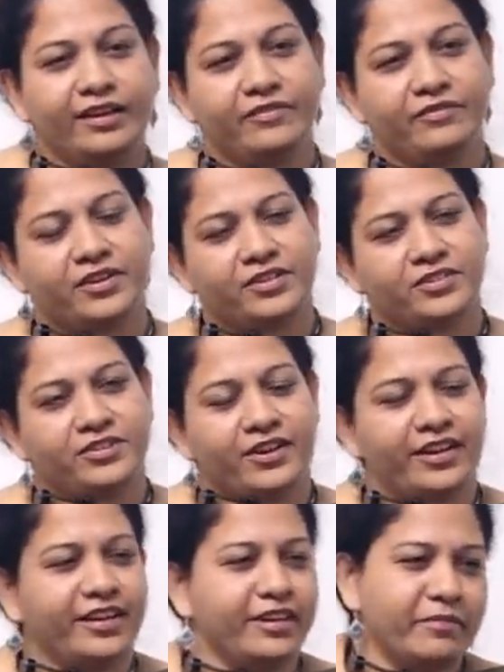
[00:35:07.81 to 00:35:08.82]
if you're
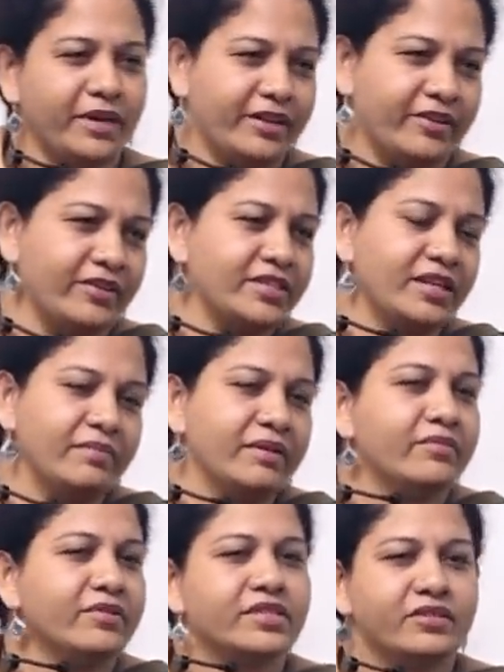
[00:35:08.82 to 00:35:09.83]
joining my course, I
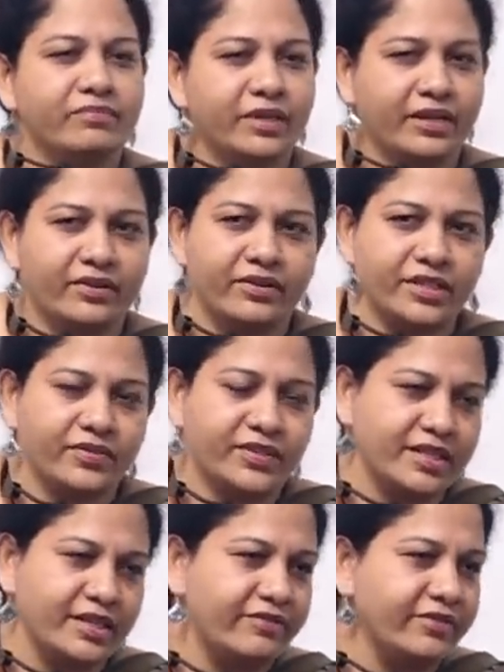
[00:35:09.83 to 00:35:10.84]
mean, most of my course
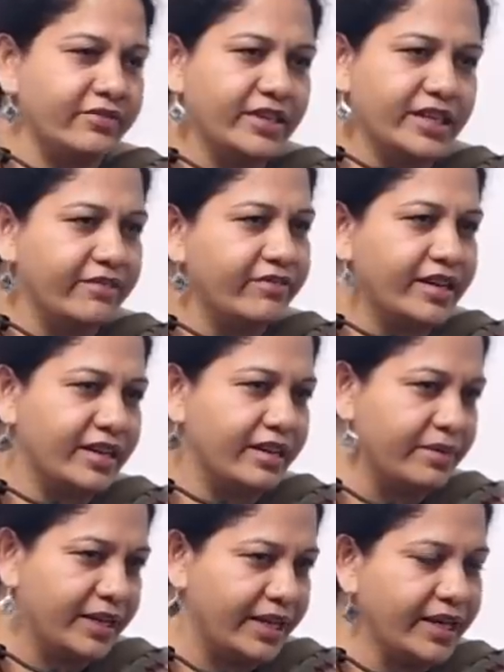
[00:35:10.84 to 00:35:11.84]
def will definitely
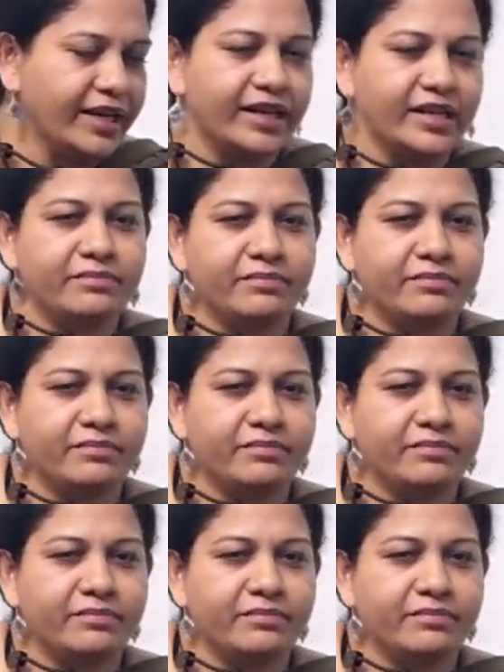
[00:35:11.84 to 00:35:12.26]
be in English,